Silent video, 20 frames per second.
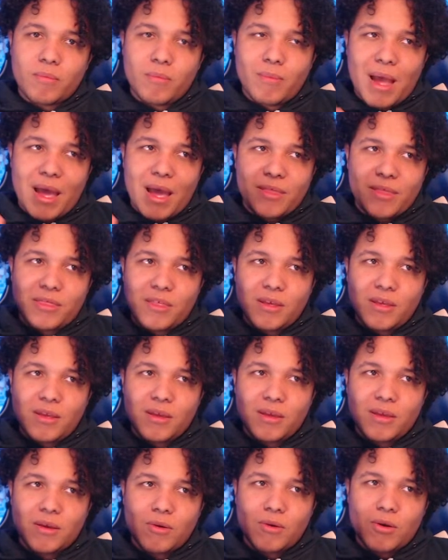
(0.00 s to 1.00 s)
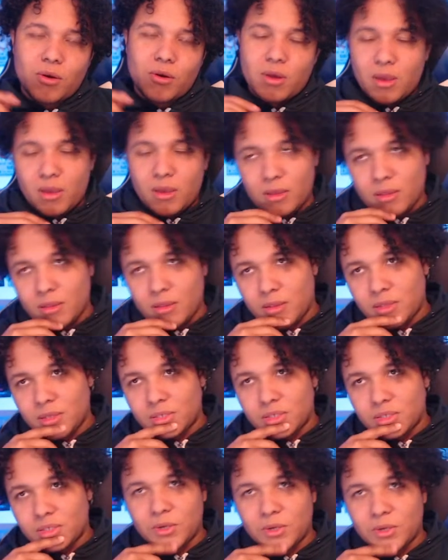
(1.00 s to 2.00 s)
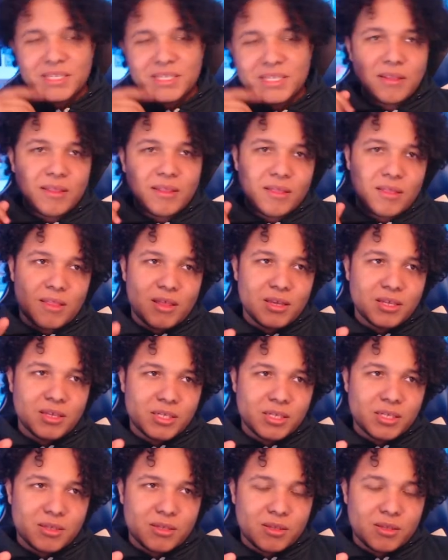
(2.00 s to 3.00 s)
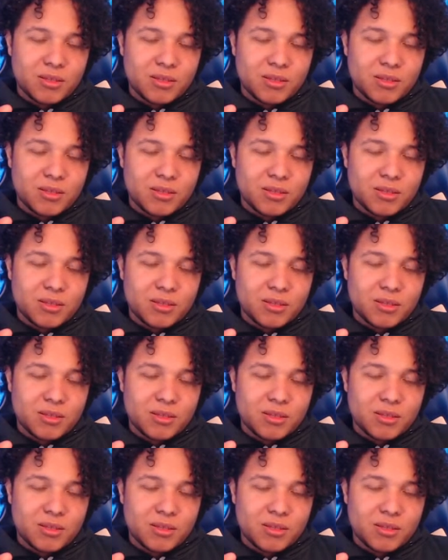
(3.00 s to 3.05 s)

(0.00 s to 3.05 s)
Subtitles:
I think okay. So isn't this